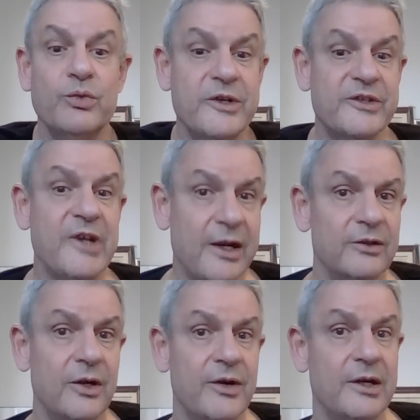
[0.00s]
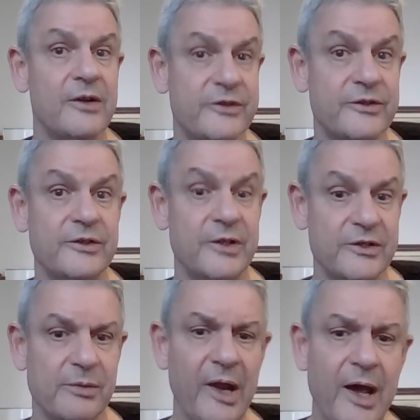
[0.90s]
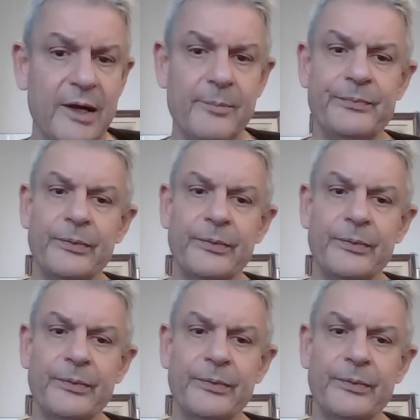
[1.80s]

with secondary narcissistic supply.